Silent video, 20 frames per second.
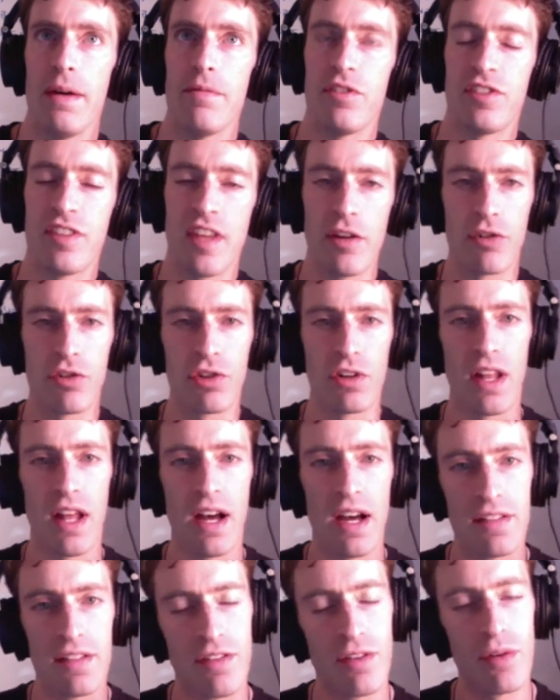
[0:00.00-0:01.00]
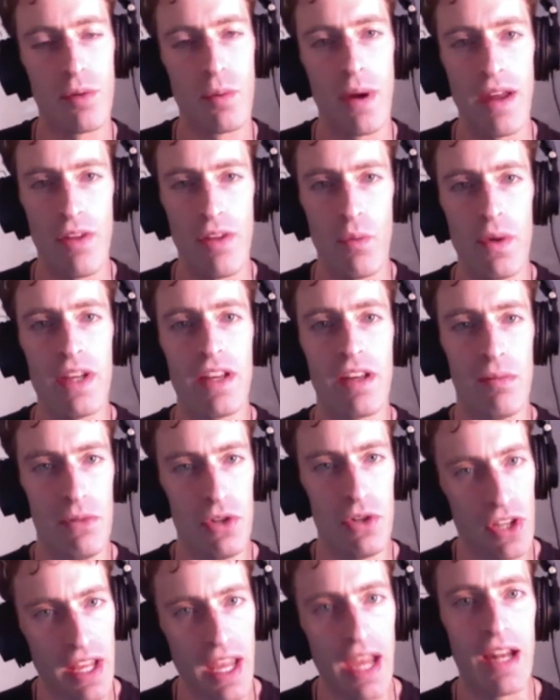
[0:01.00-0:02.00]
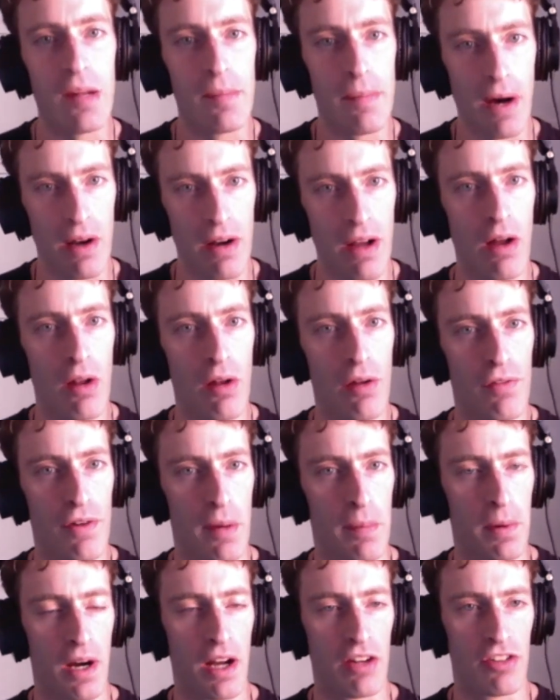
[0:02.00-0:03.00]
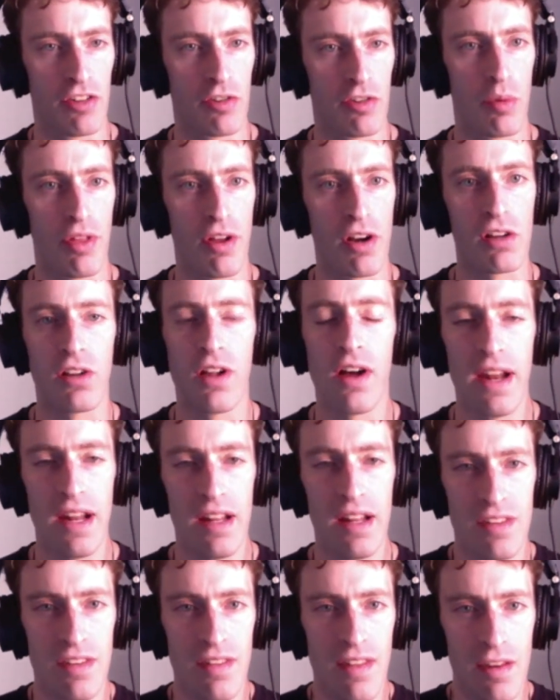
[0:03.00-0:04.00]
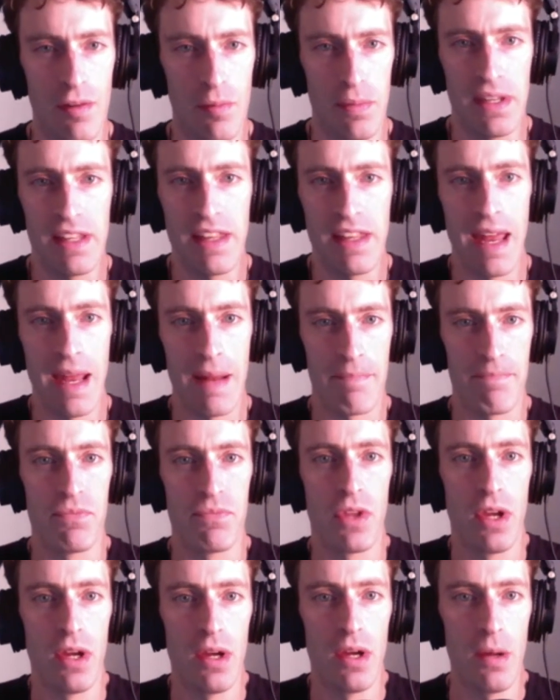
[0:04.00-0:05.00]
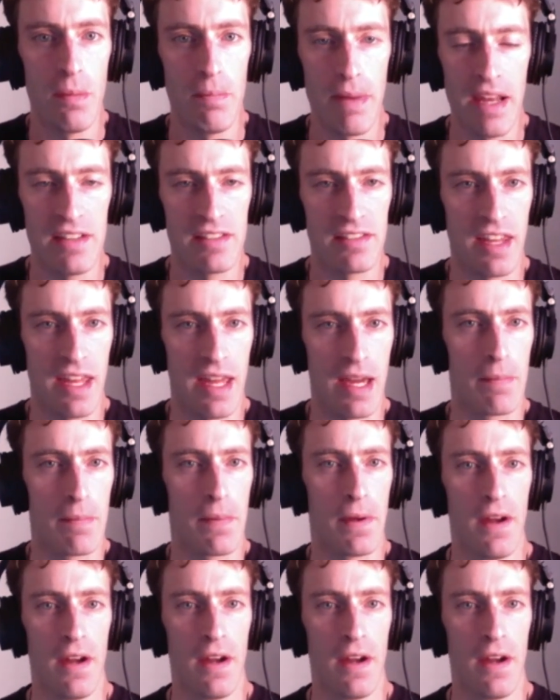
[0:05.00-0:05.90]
centralize the way that we communicate about all of our projects with our clients, and this became Basecamp.